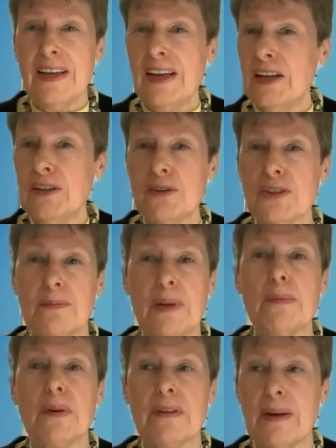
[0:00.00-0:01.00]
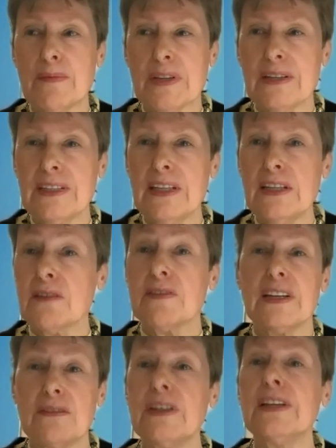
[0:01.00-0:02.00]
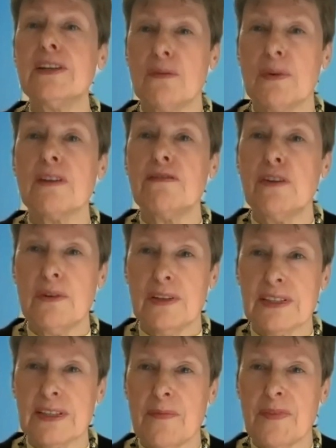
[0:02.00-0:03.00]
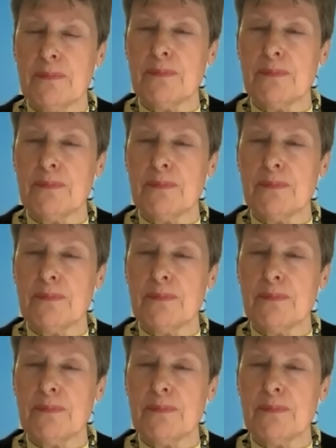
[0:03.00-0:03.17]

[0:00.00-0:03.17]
And usually people are absentees if they really don't want to vote on something.